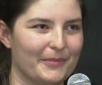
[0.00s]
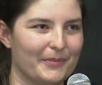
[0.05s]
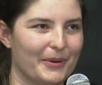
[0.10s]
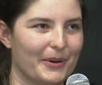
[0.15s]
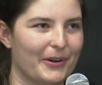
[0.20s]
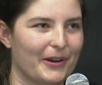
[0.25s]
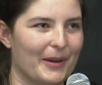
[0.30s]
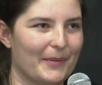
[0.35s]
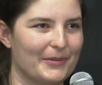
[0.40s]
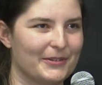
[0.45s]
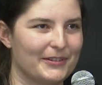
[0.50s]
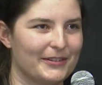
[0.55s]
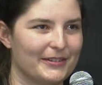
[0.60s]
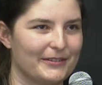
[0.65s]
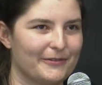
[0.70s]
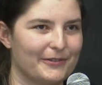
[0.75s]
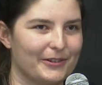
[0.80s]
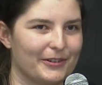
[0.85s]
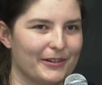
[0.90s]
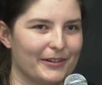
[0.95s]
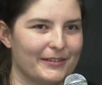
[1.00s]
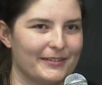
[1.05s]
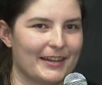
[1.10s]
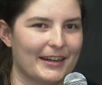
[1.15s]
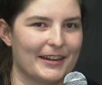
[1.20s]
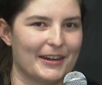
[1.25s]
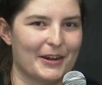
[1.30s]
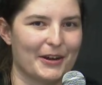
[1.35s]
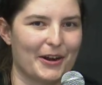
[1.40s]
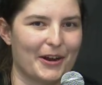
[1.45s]
programs just for
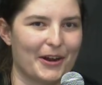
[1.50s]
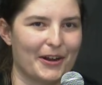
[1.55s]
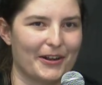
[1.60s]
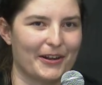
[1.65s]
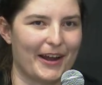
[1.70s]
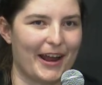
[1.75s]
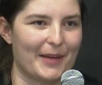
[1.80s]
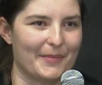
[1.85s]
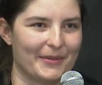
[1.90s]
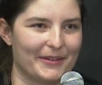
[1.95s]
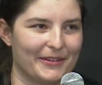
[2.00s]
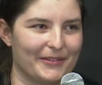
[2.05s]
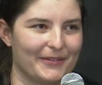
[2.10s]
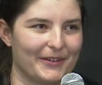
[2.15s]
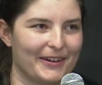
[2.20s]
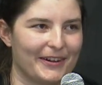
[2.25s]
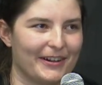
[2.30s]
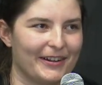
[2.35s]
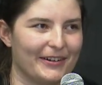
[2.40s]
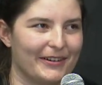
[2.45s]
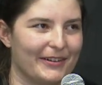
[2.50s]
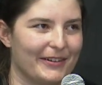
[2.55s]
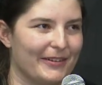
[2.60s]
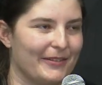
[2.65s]
studying our atmosphere.